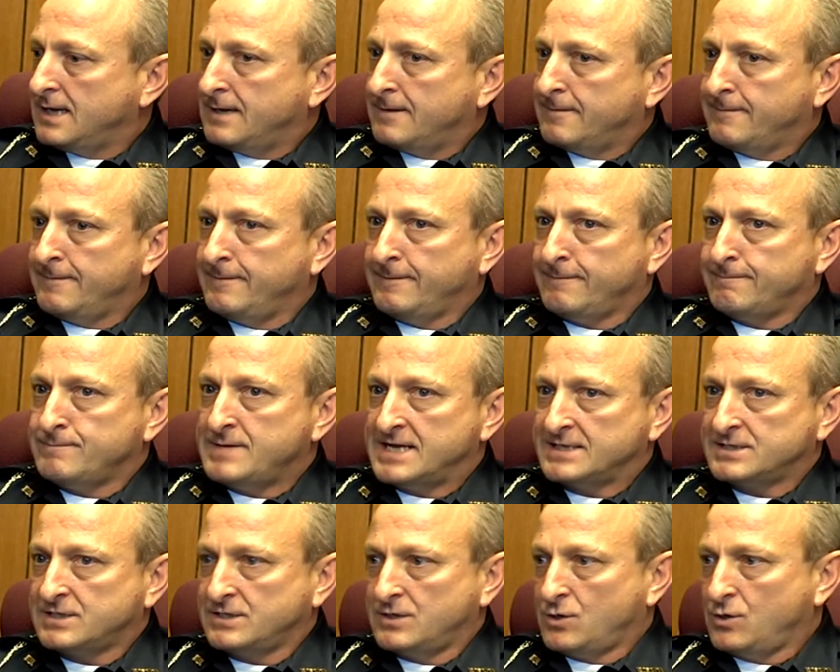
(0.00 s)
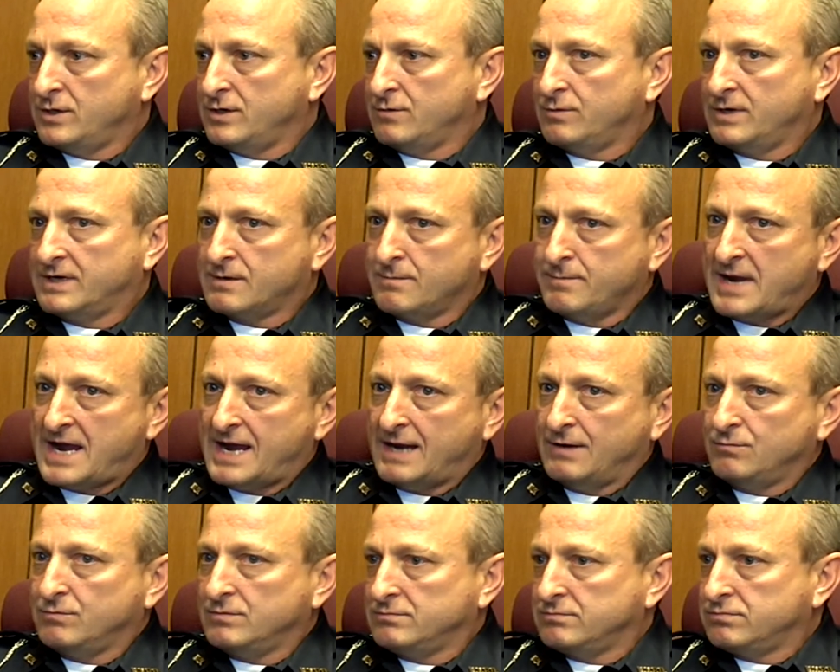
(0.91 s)
You know, Macedonia, we
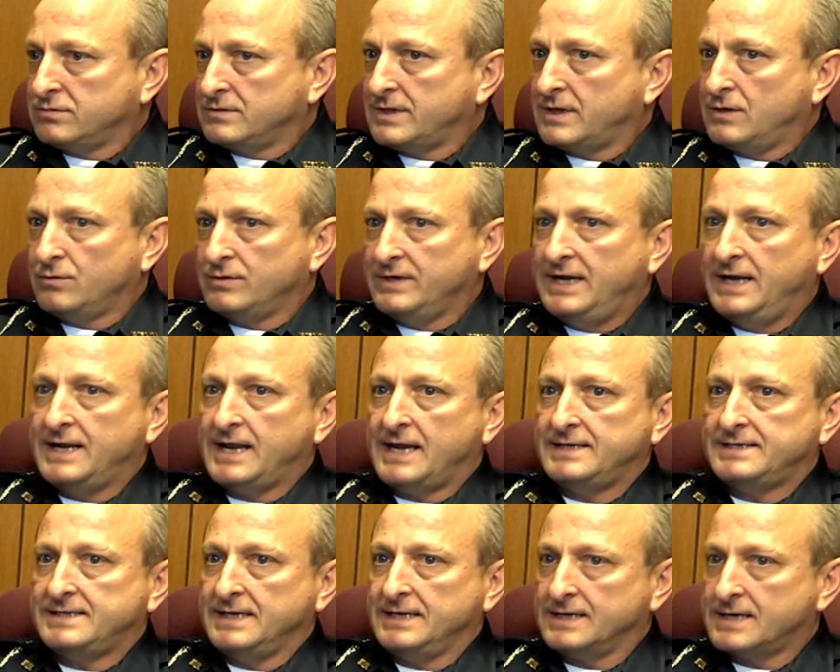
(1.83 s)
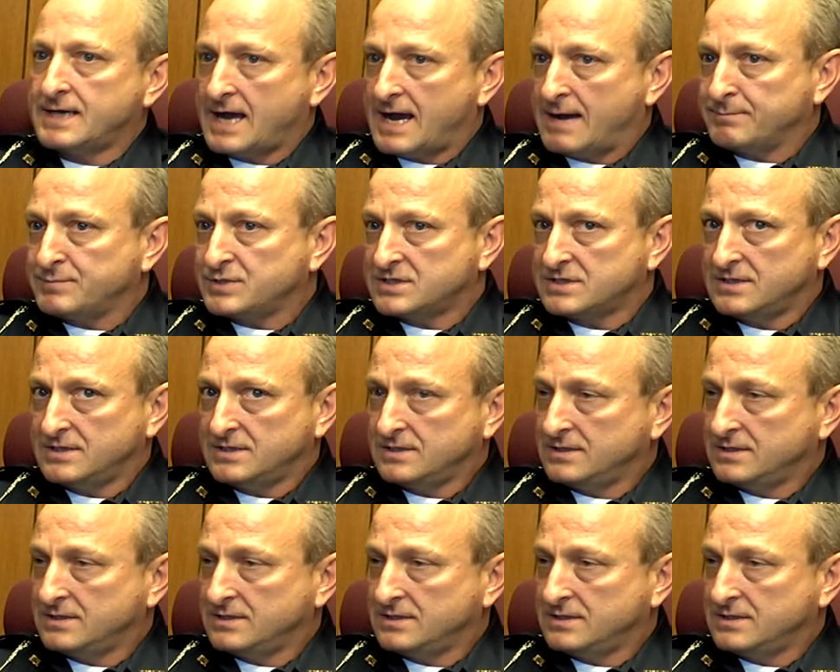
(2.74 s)
don't need 18 cops.